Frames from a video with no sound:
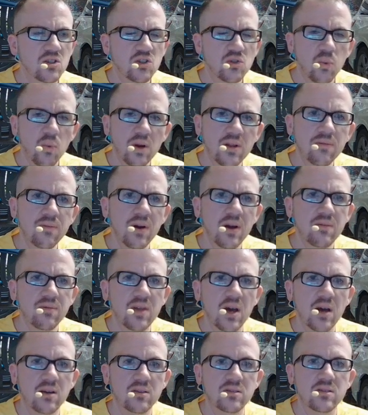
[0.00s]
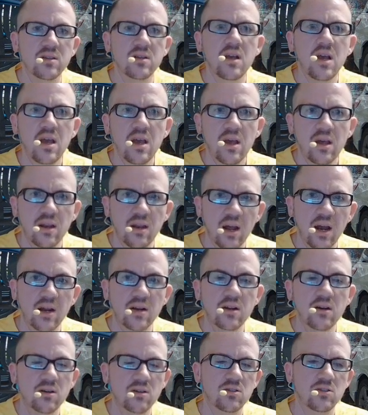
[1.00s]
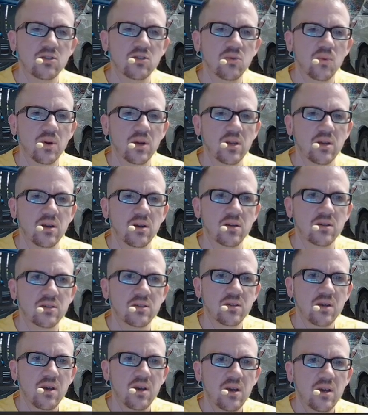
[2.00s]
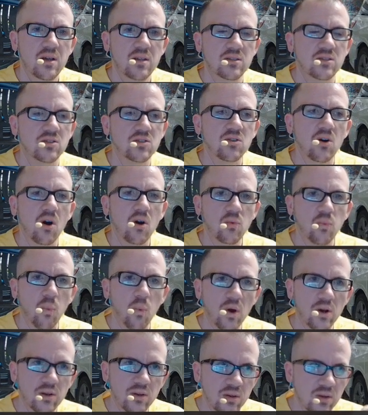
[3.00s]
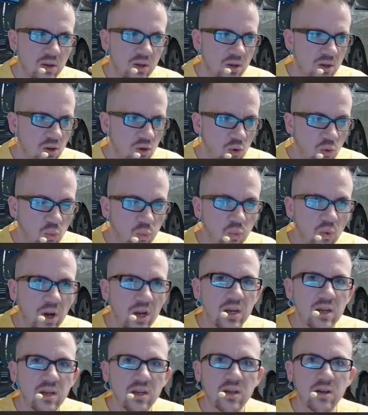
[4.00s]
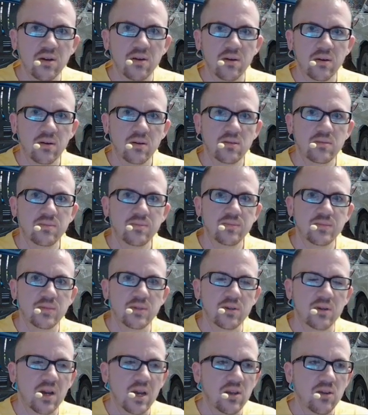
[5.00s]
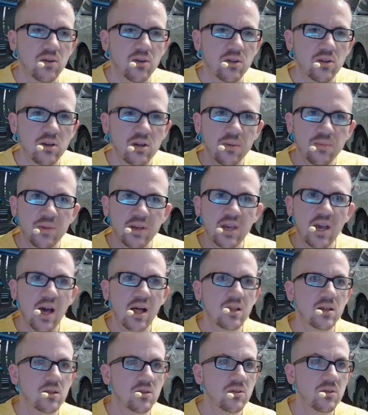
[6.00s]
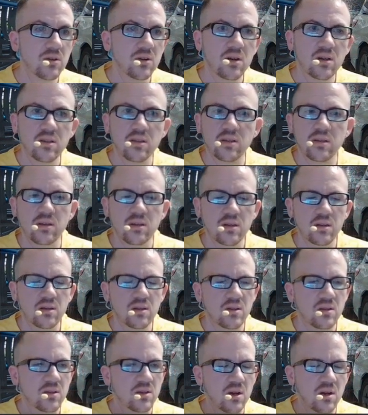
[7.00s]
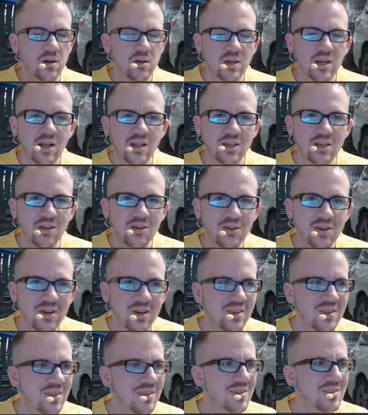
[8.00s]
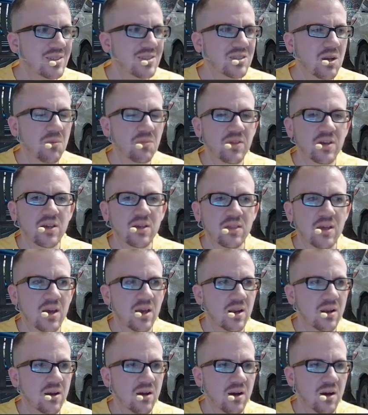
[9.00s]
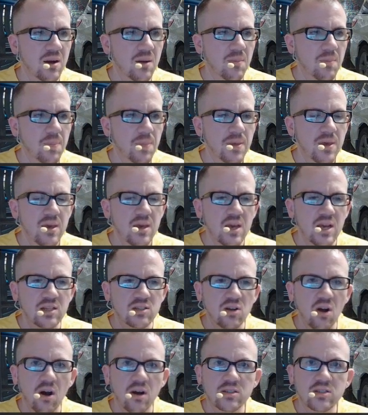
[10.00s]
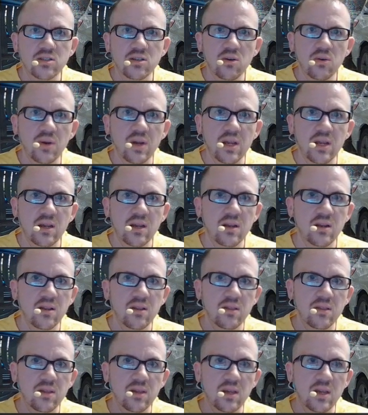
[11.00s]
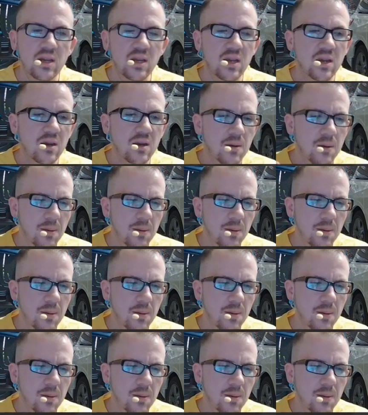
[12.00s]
25,920 years. This is called one great year. Okay, you can look up the Kali Yuga. Kali Yuga. This is something that is also in the